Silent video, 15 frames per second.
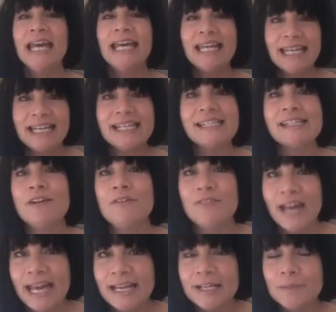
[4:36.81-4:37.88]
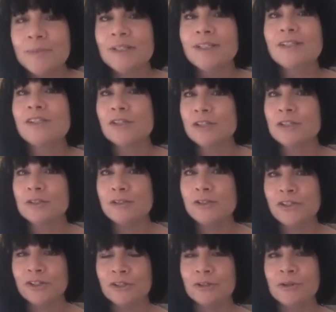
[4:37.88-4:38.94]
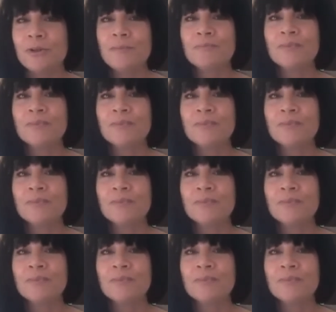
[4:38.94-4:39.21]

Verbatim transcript: It is available to you too.